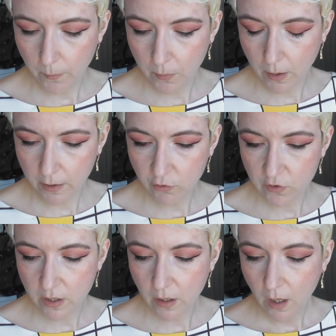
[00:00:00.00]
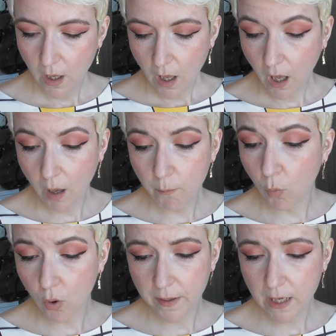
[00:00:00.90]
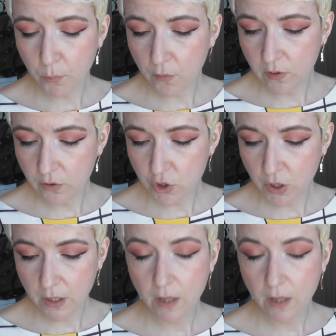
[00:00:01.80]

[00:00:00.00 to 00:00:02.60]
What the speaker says: not interested. More Makeup Revolution.